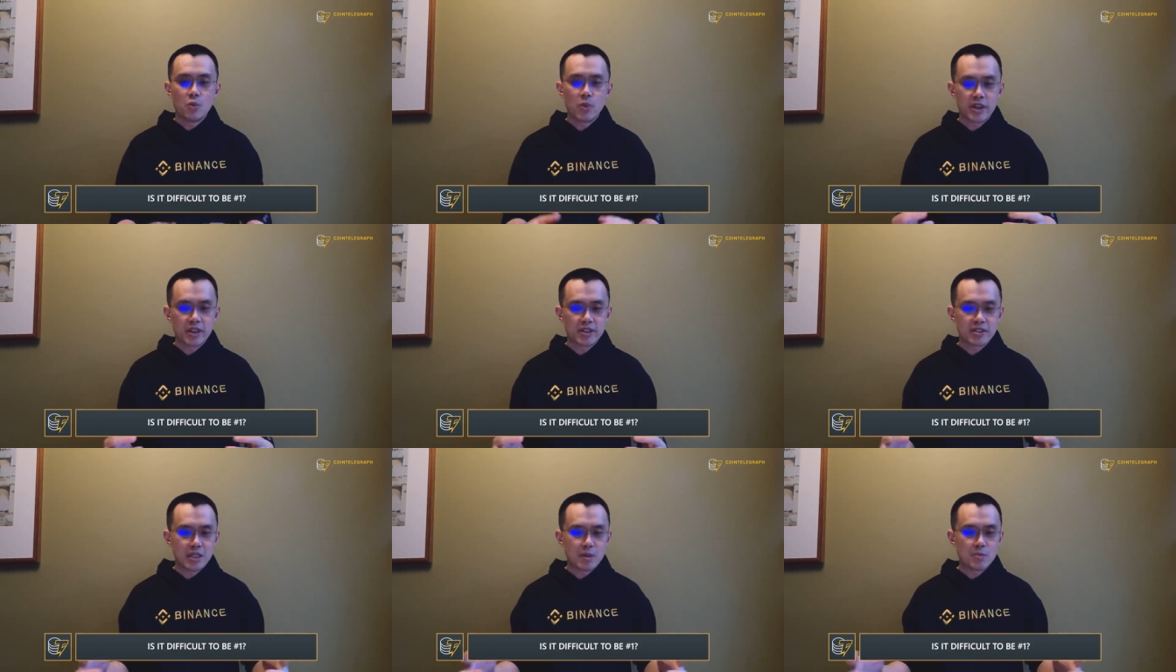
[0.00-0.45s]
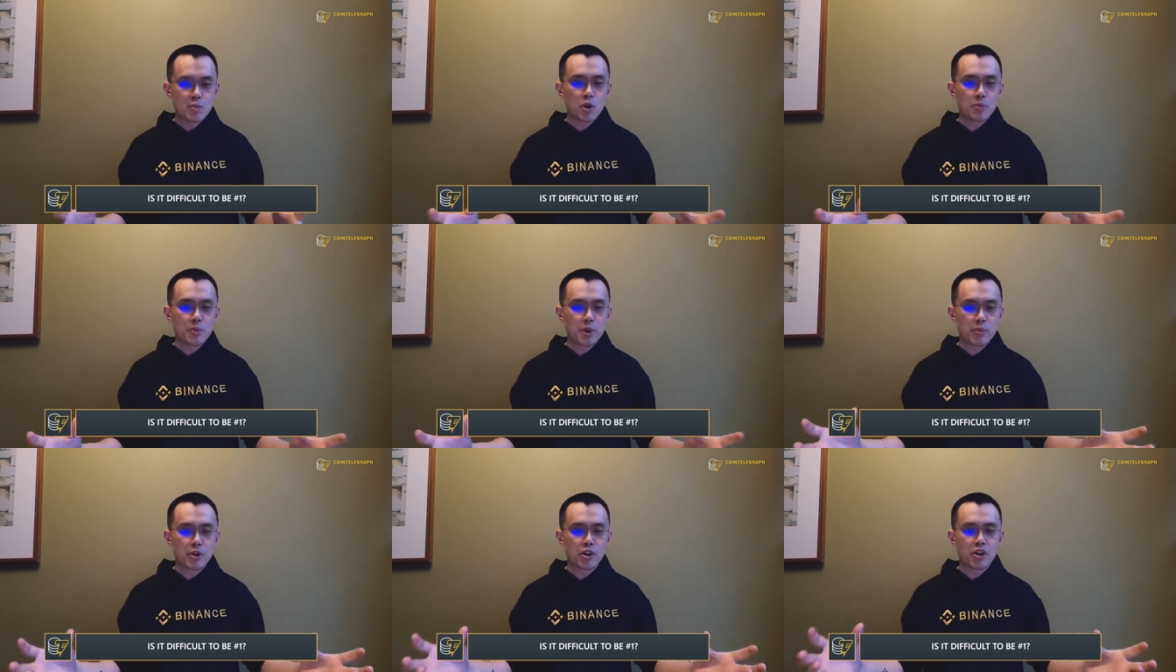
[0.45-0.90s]
we can see
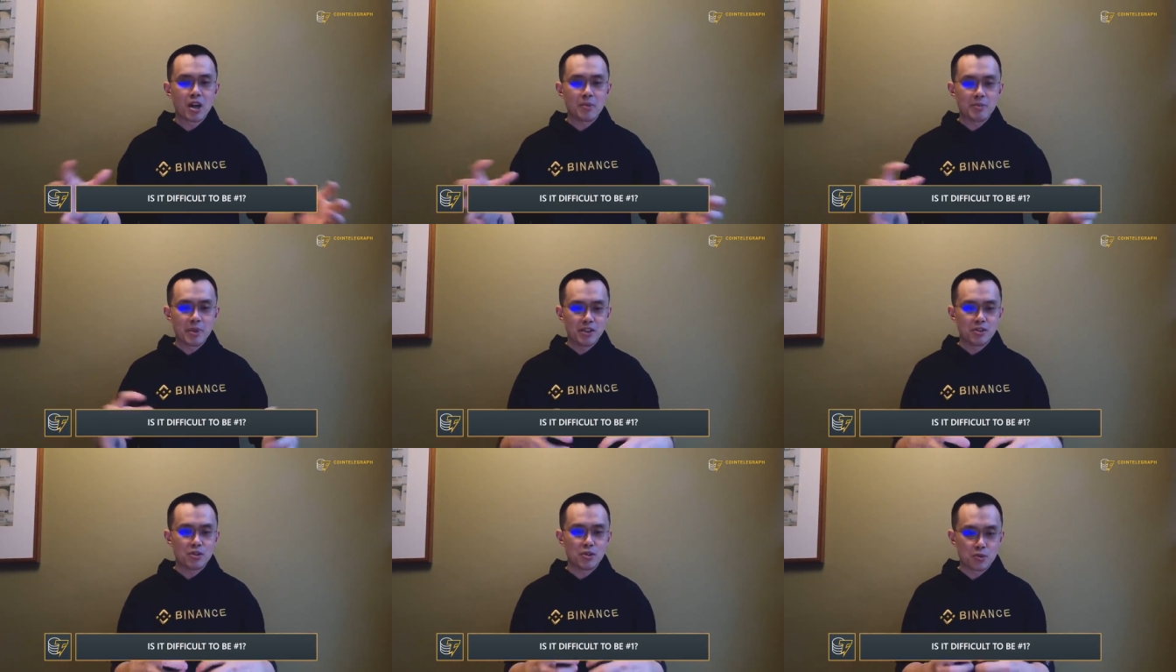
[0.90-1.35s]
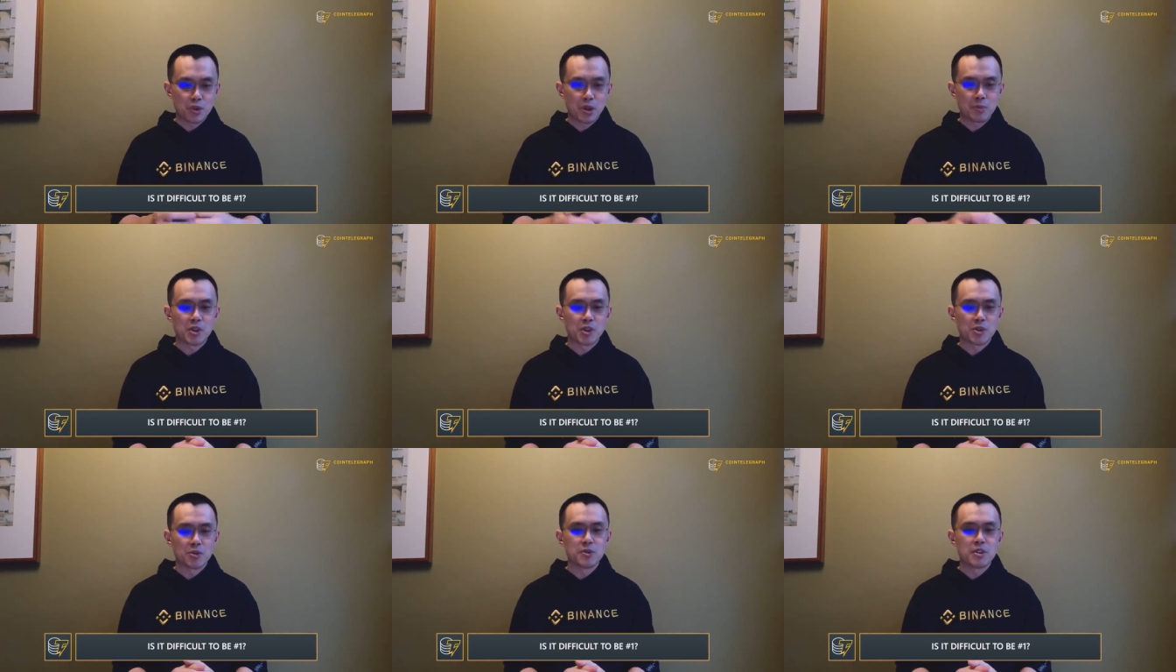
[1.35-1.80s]
more people coming into
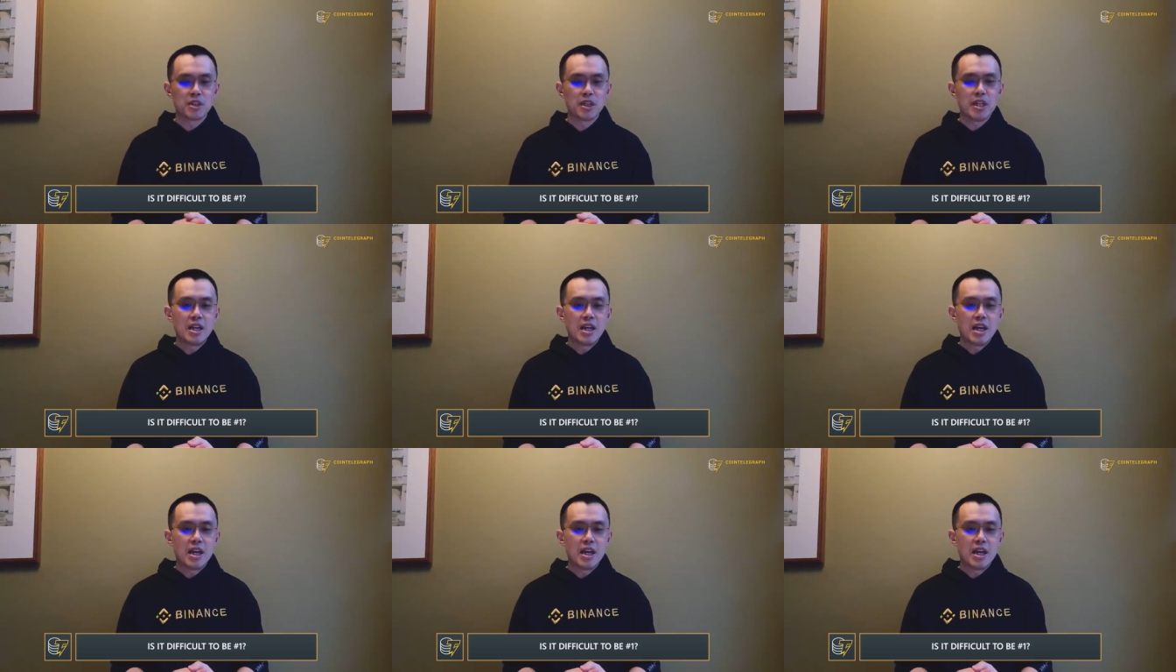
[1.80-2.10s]
crypto.